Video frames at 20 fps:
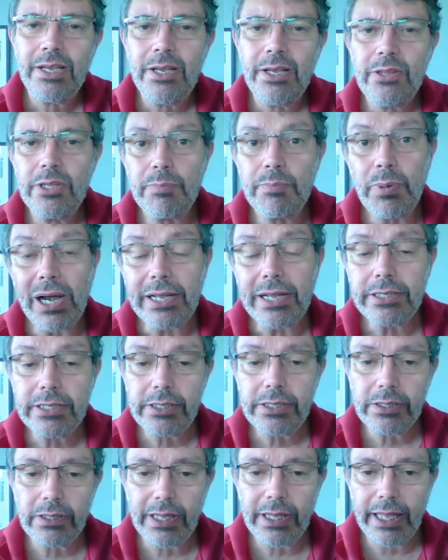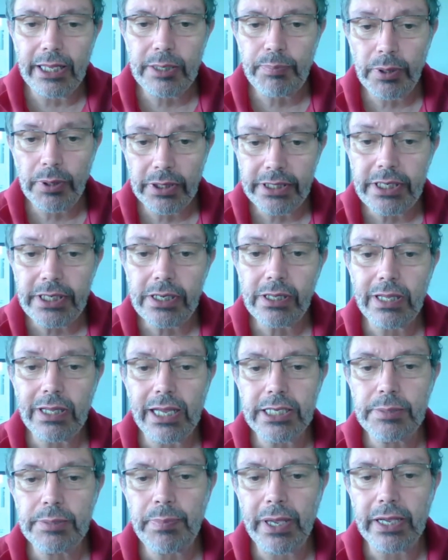The practical and political
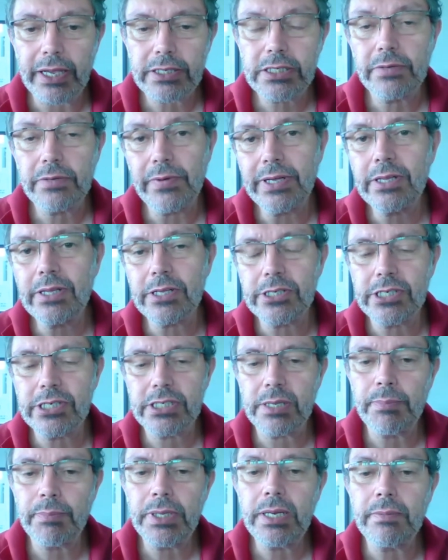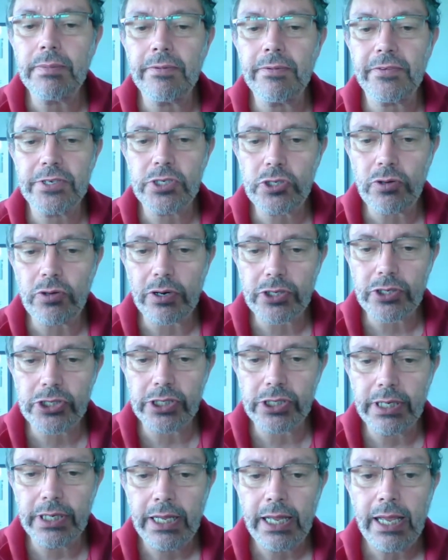aspects of English as a medium of
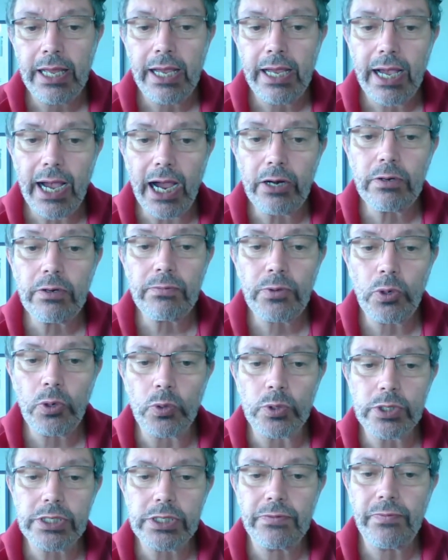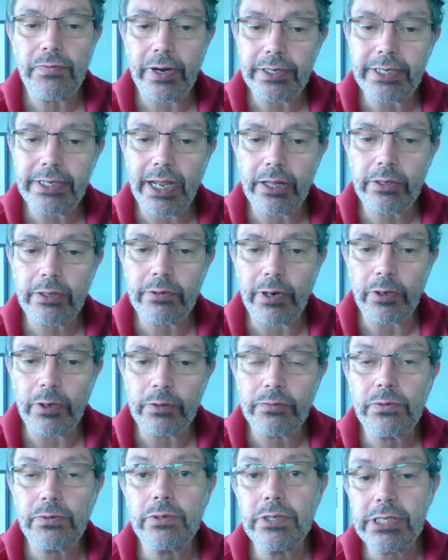instruction are, of course, fertile ground
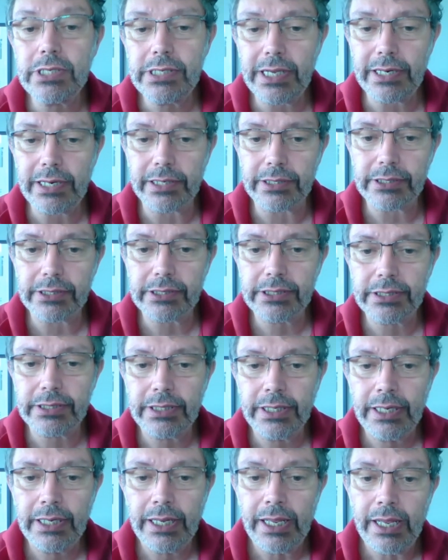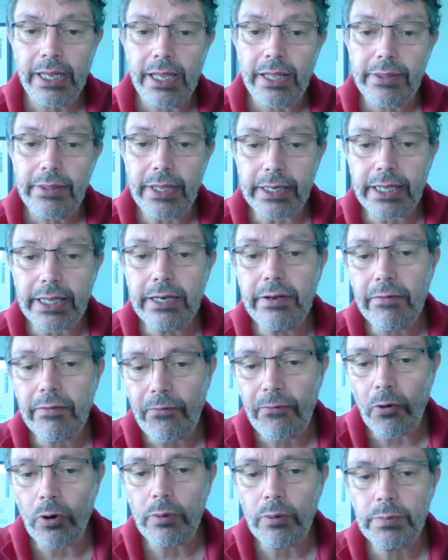for research that can
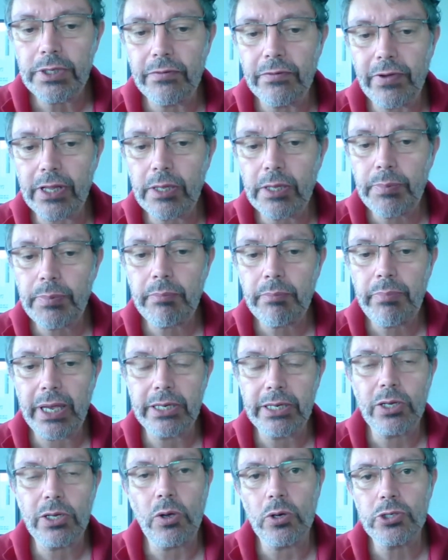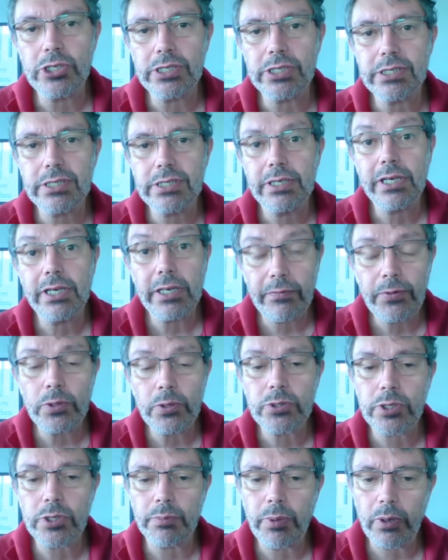inform developing pedagogies and
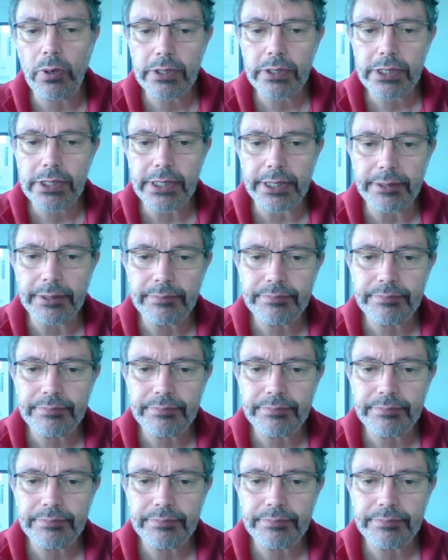future policy.